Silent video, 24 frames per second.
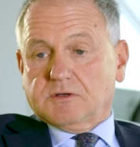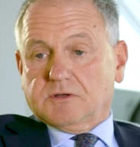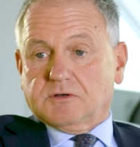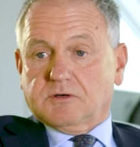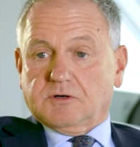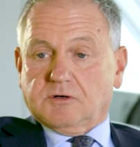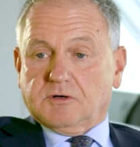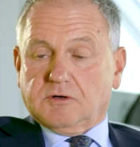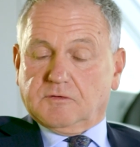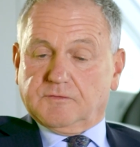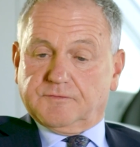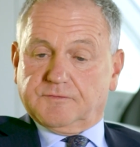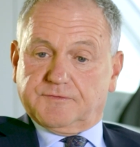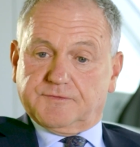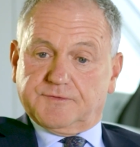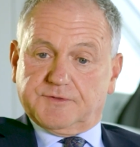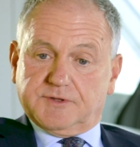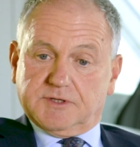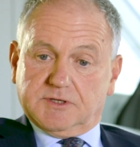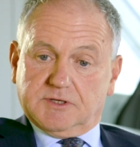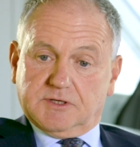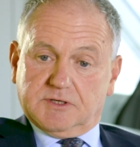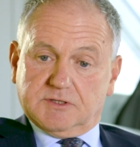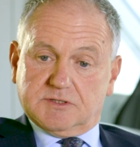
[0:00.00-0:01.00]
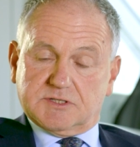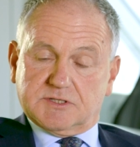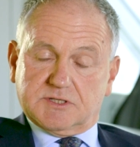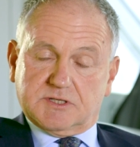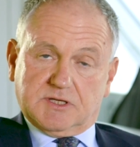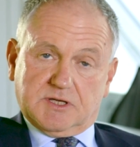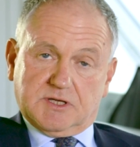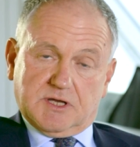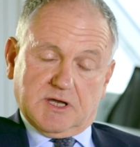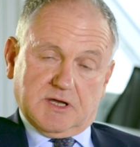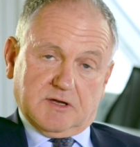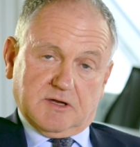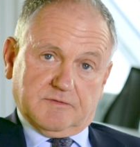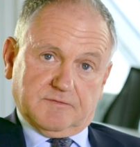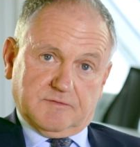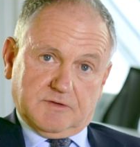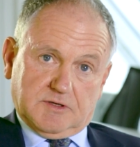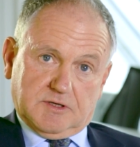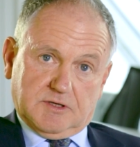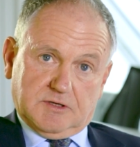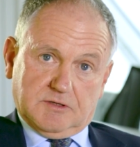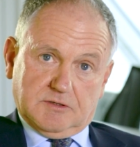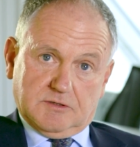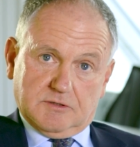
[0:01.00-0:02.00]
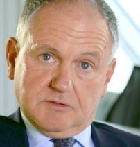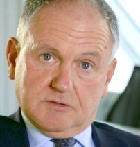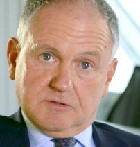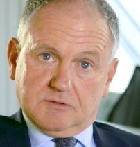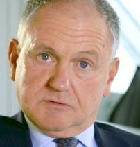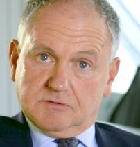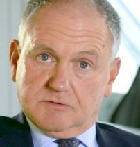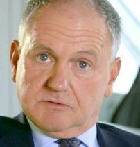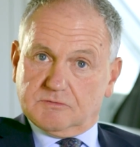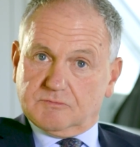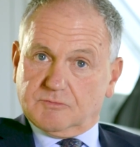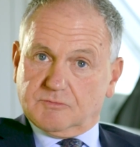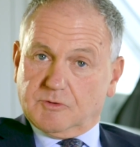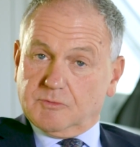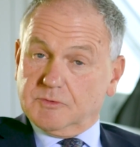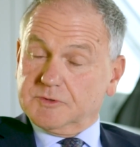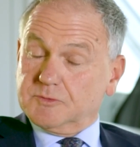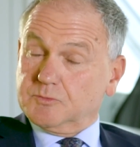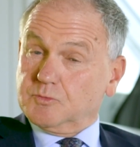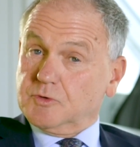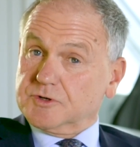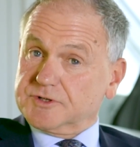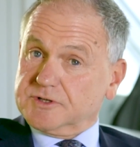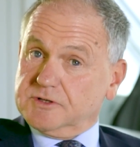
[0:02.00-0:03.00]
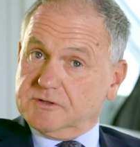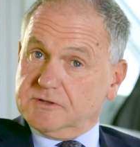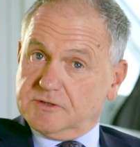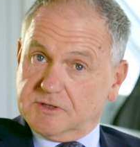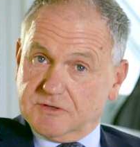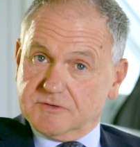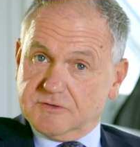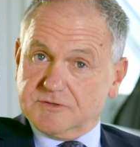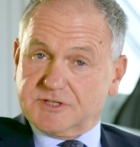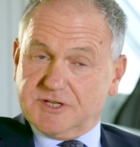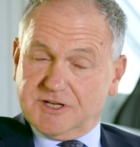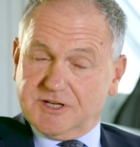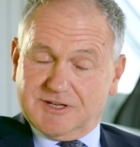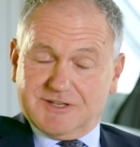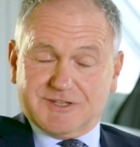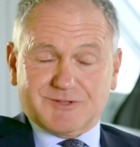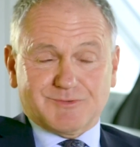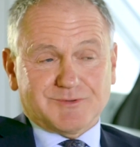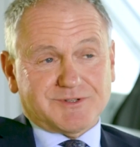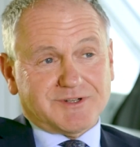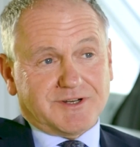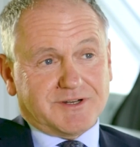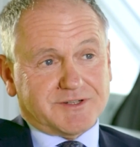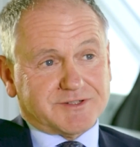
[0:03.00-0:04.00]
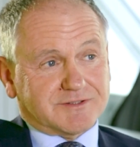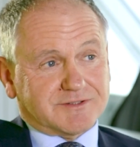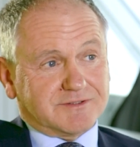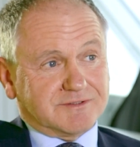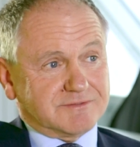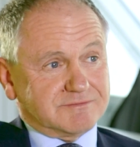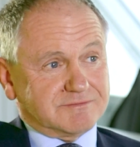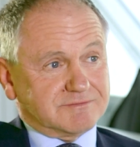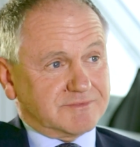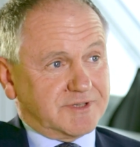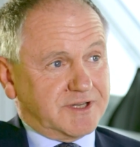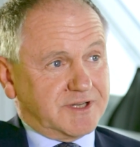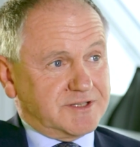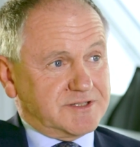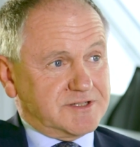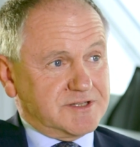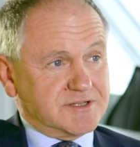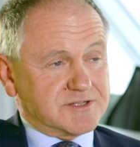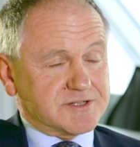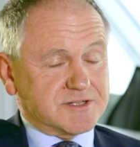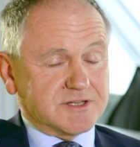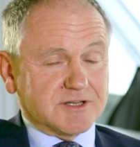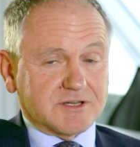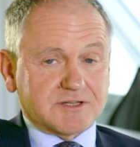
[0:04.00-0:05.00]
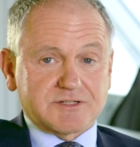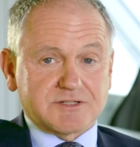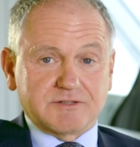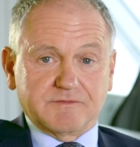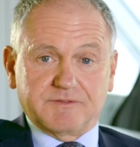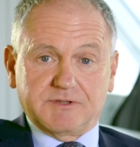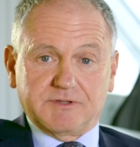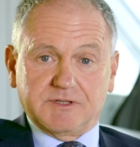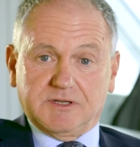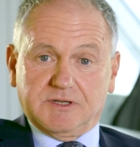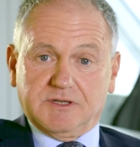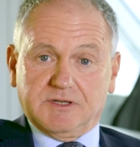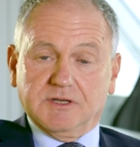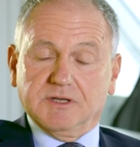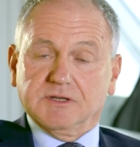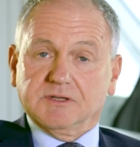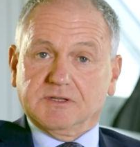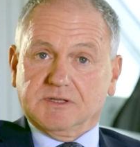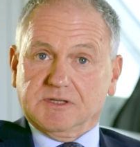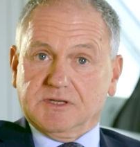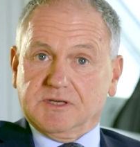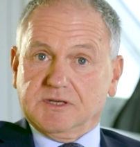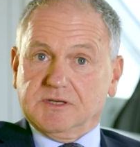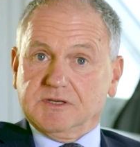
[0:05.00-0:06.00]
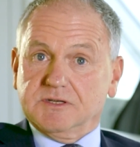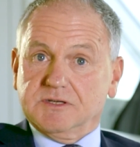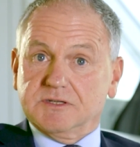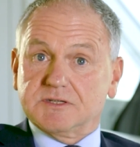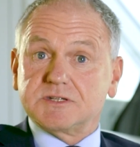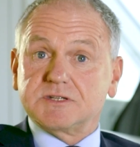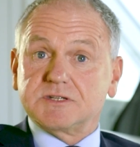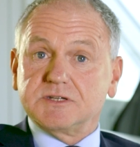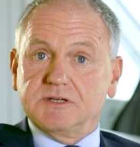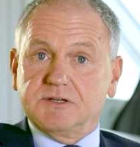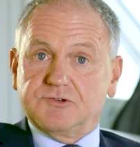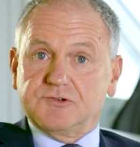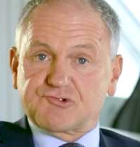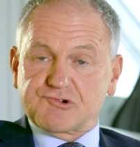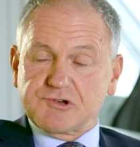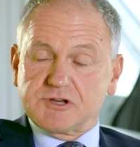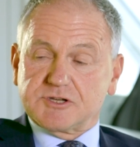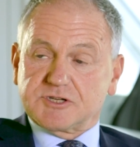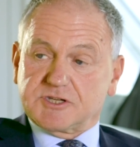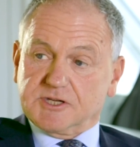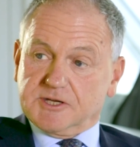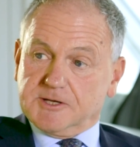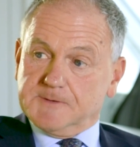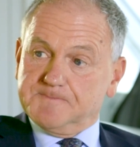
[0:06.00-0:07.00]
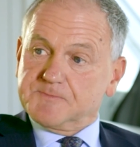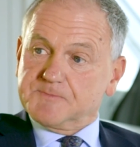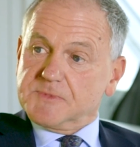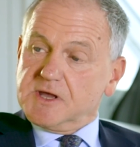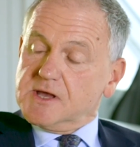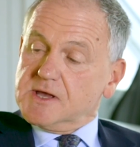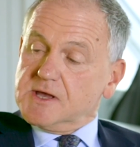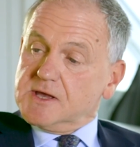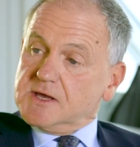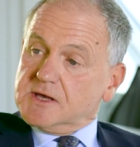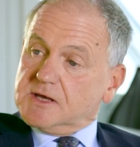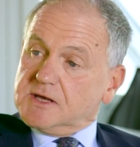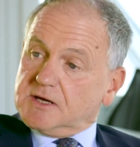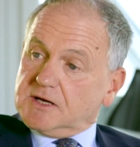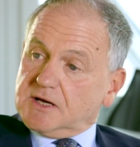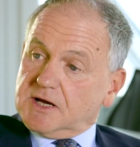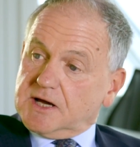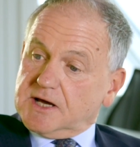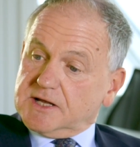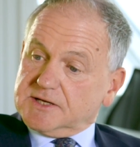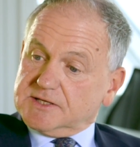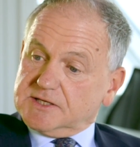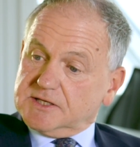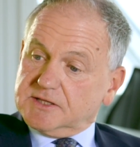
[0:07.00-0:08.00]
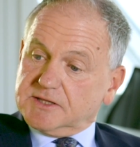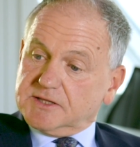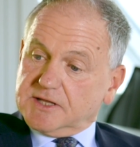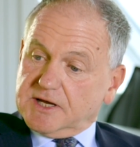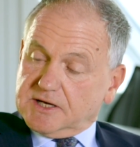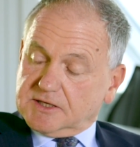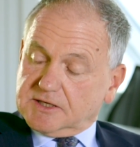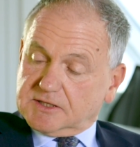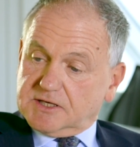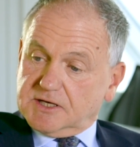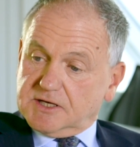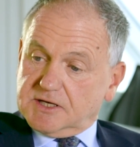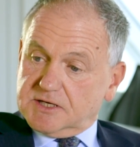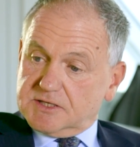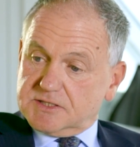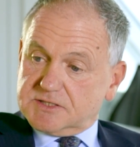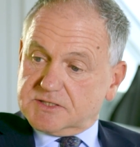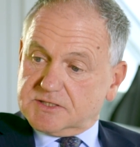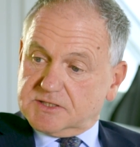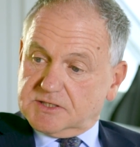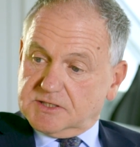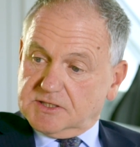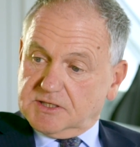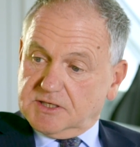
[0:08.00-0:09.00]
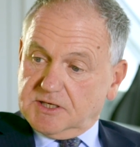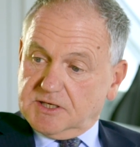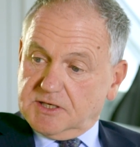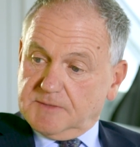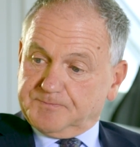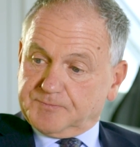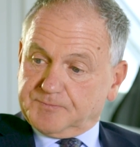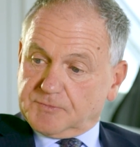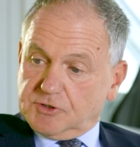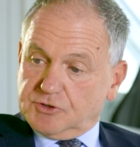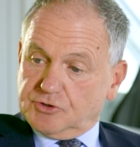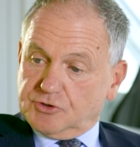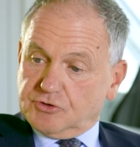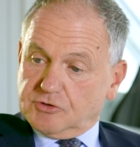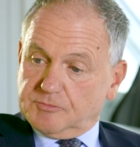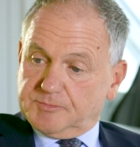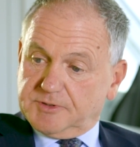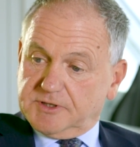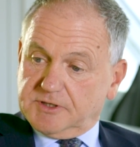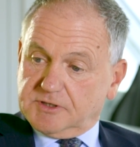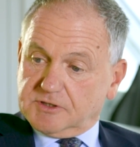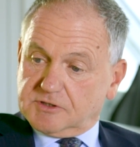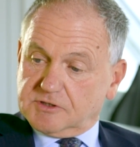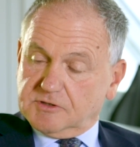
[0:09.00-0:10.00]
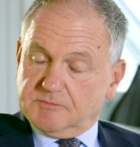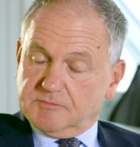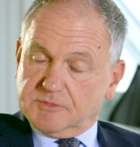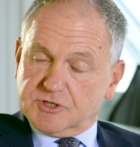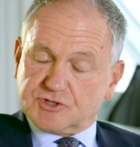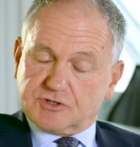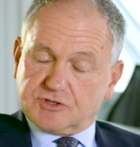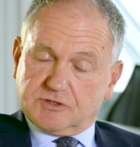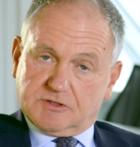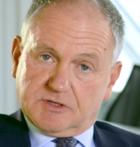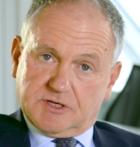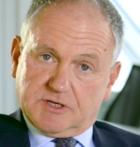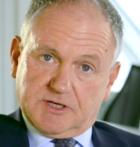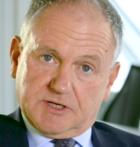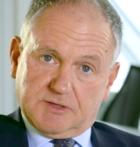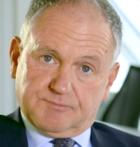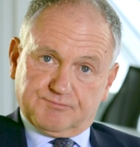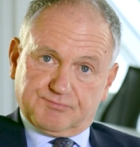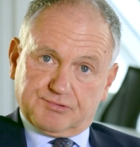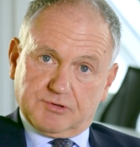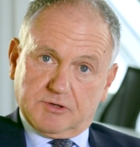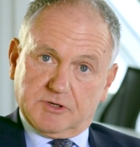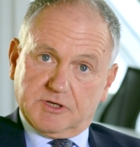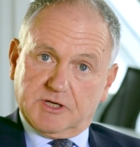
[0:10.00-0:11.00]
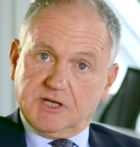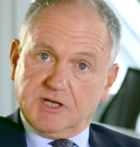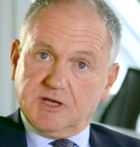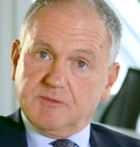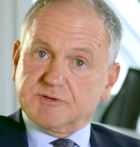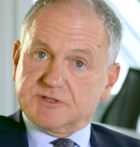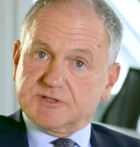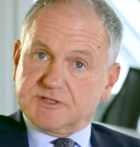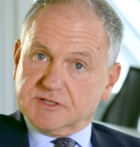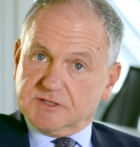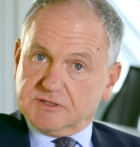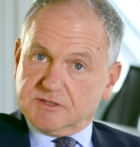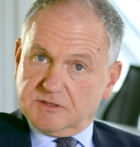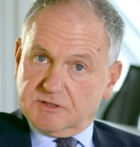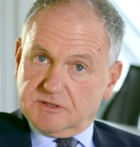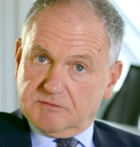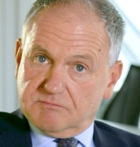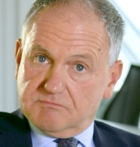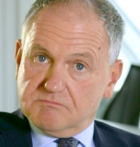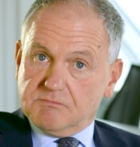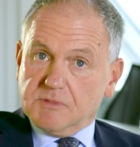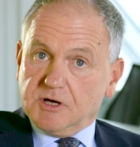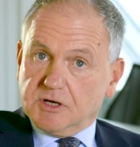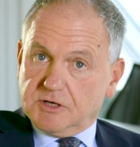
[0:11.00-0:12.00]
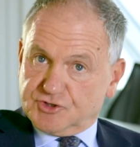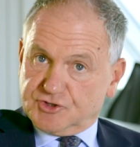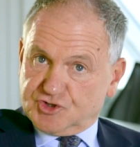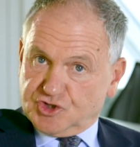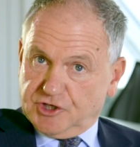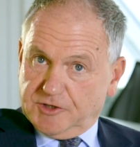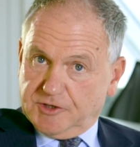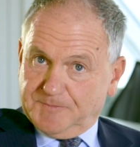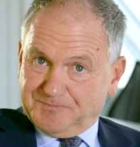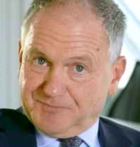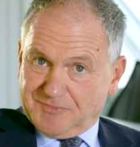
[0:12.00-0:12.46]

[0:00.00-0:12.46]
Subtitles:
of the TFEU, what in those days was Article 86 of the EEC Treaty. And in that case, the European Commission had prohibited a merger